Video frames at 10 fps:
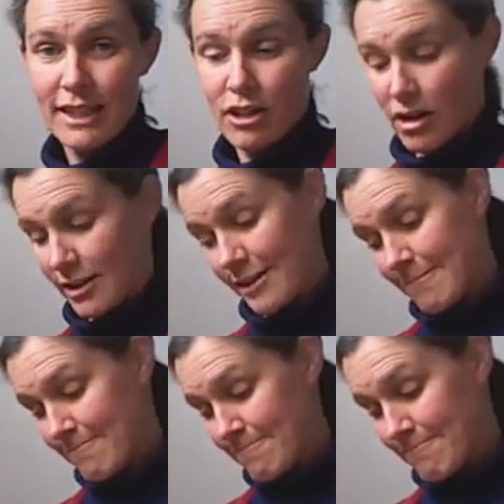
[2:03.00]

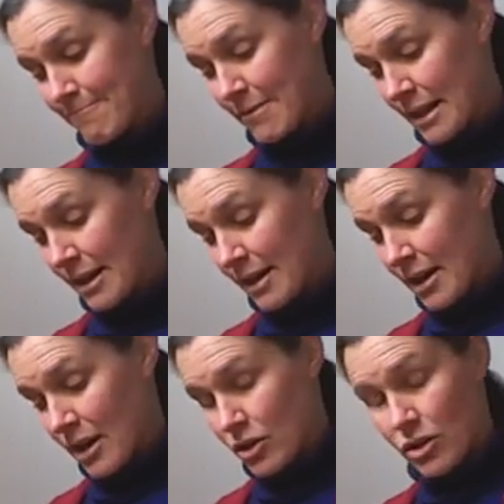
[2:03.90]
nice.
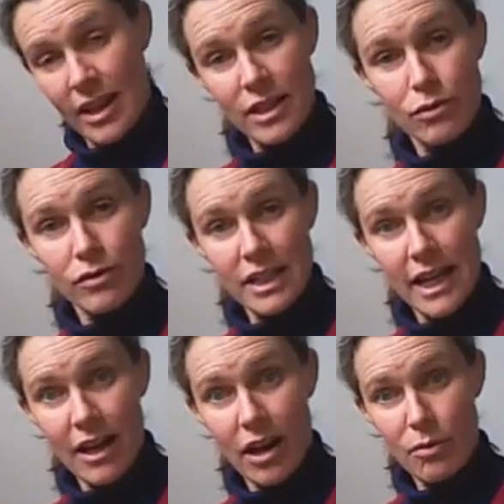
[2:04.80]
So that's all for
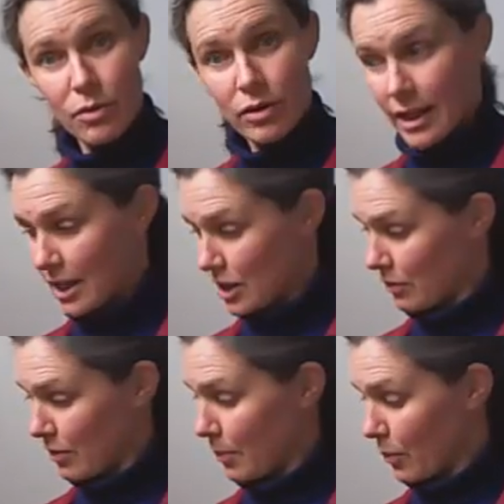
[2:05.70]
today. I will catch
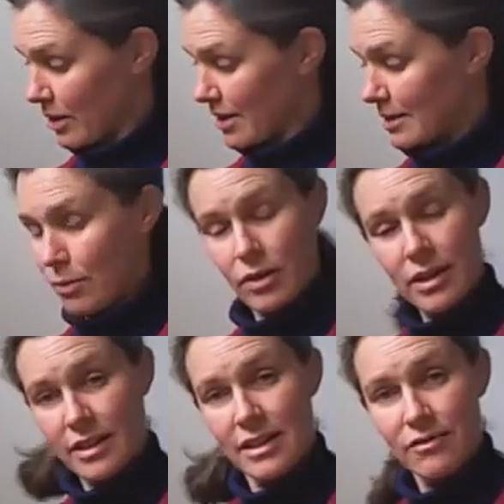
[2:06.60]
you up when this
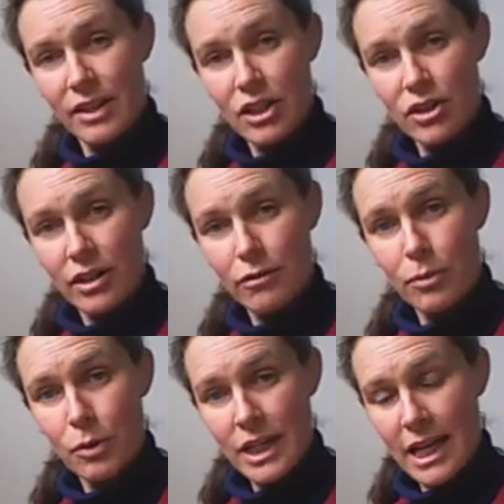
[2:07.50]
process is finished in a
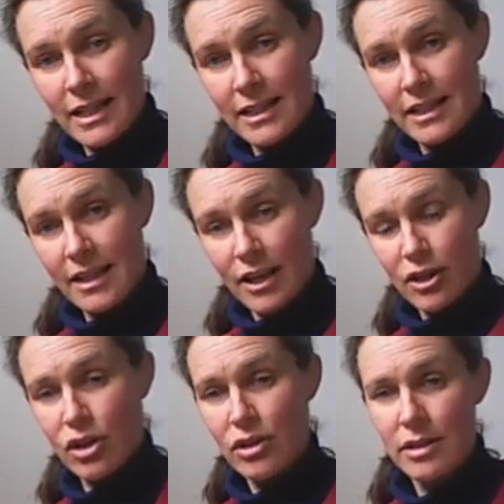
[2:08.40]
few more days and
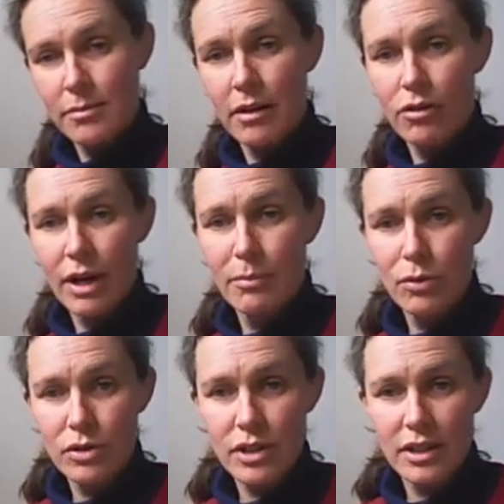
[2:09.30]
show you some great
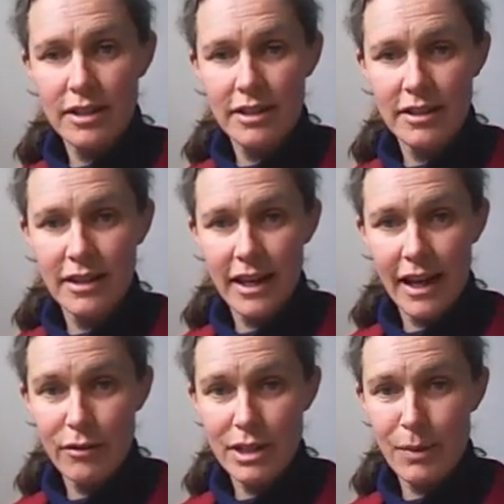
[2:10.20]
books that
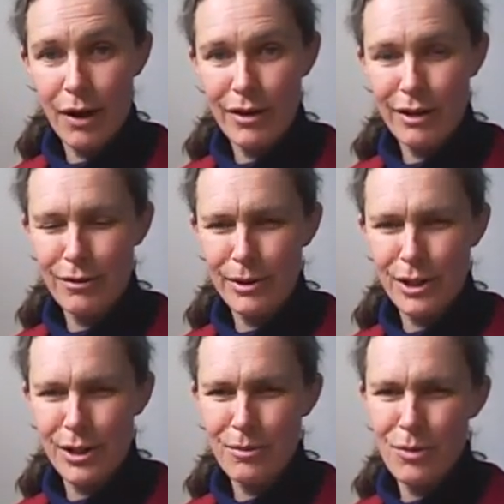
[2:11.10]
are inspiring if you want
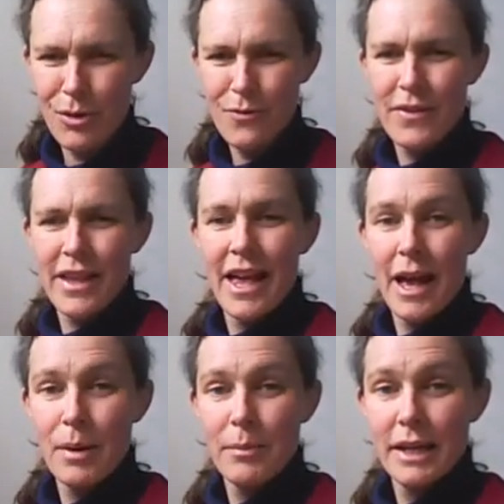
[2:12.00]
to learn more
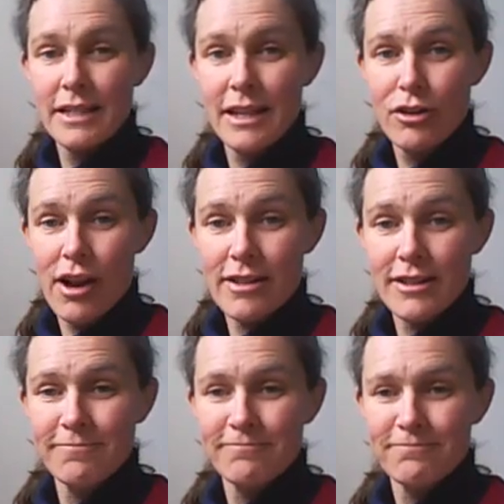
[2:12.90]
about making sauerkraut.
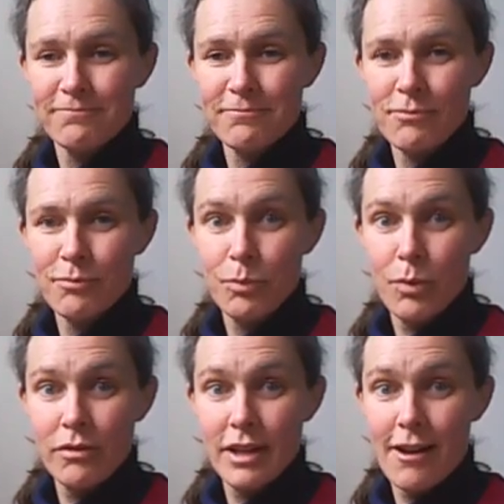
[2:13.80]

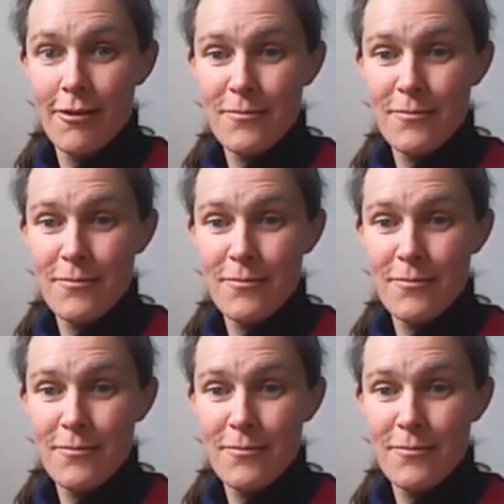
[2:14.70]
Bye for now.